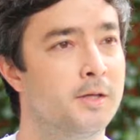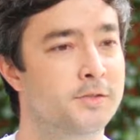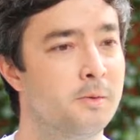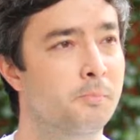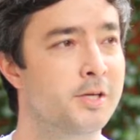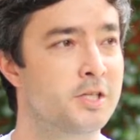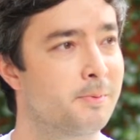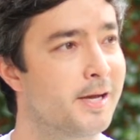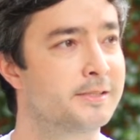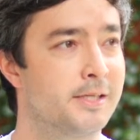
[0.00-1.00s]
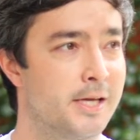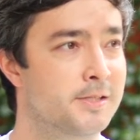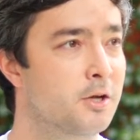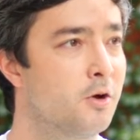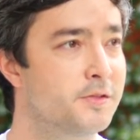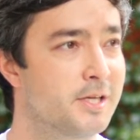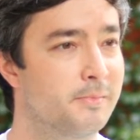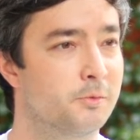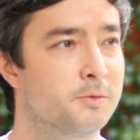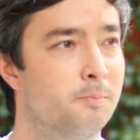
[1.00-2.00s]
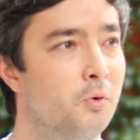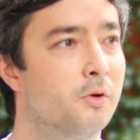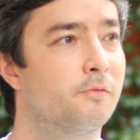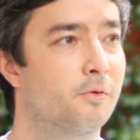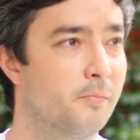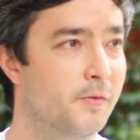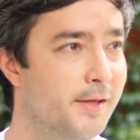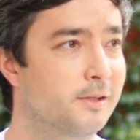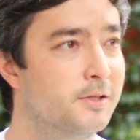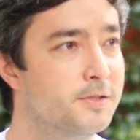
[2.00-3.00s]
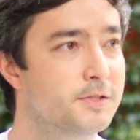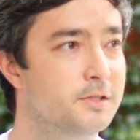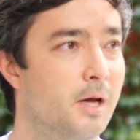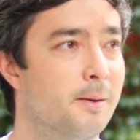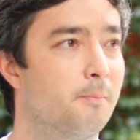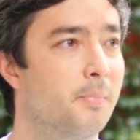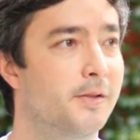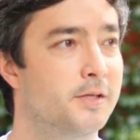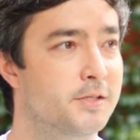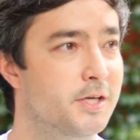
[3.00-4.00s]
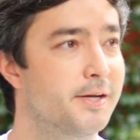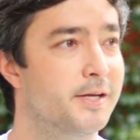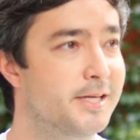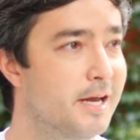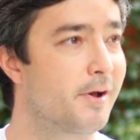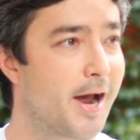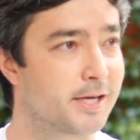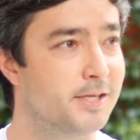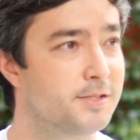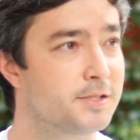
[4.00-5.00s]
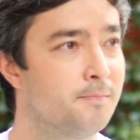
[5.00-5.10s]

So precious plastic is a concept that was born from the Netherlands um, by the designer Dave Hakkens.